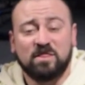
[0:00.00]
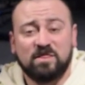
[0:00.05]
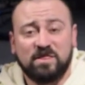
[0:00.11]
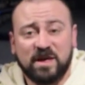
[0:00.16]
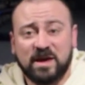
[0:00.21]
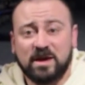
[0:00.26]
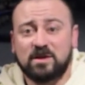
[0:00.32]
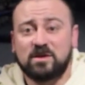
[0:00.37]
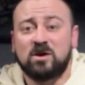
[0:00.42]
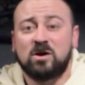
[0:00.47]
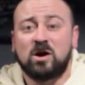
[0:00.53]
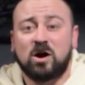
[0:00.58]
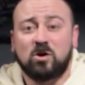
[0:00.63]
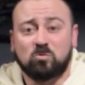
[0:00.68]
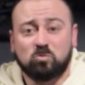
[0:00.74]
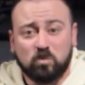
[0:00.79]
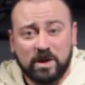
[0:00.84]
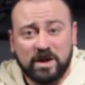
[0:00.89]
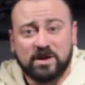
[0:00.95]
than
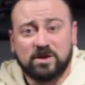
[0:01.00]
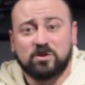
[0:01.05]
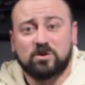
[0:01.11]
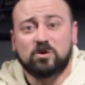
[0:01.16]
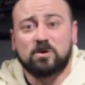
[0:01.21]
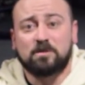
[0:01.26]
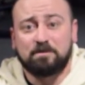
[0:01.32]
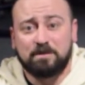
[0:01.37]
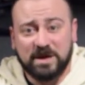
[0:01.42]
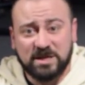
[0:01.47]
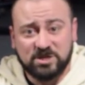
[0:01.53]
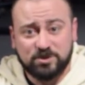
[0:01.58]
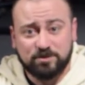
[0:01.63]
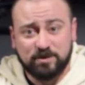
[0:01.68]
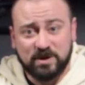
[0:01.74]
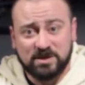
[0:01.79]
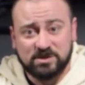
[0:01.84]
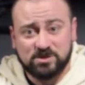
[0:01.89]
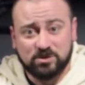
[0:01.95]
a regular bench
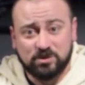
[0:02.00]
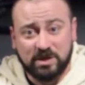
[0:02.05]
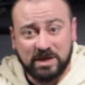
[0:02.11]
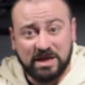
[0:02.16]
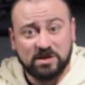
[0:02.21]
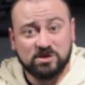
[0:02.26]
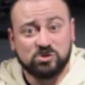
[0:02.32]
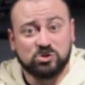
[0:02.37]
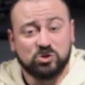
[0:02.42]
press, okay?